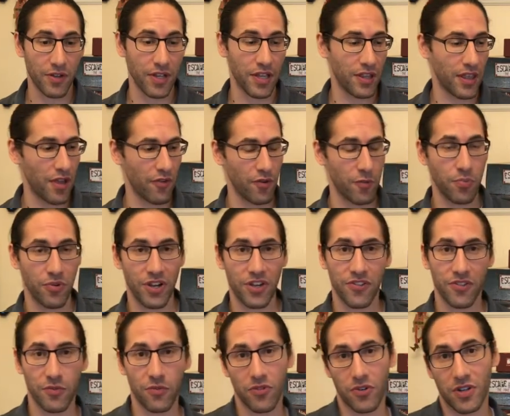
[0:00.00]
that
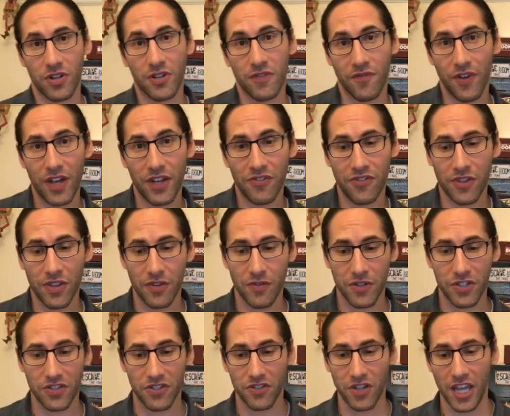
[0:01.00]
replaced some sort of device in the
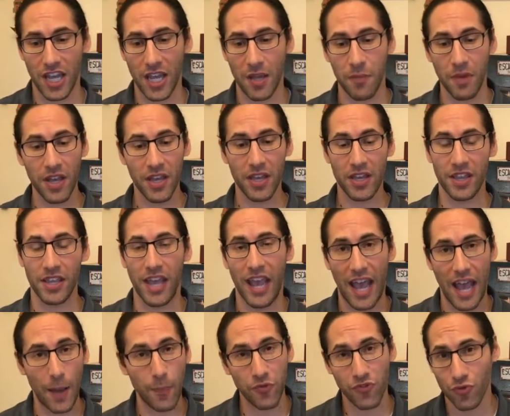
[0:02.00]
original game. The
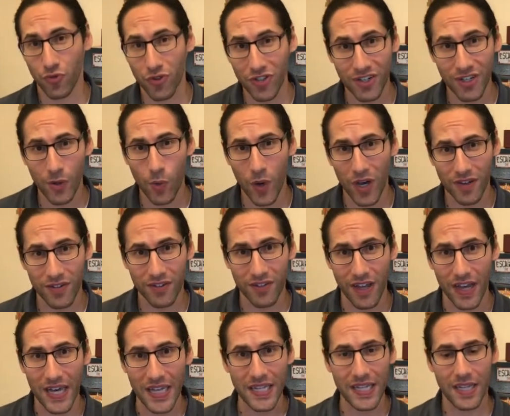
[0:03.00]
app's really well
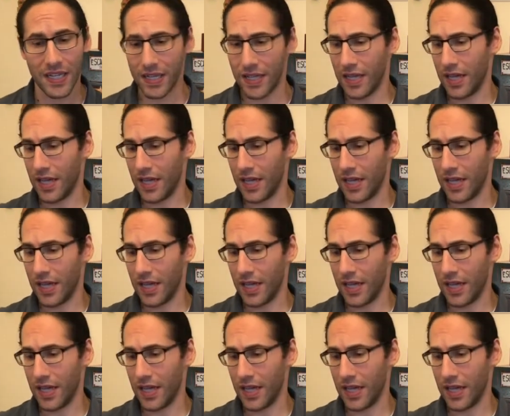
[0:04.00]
done.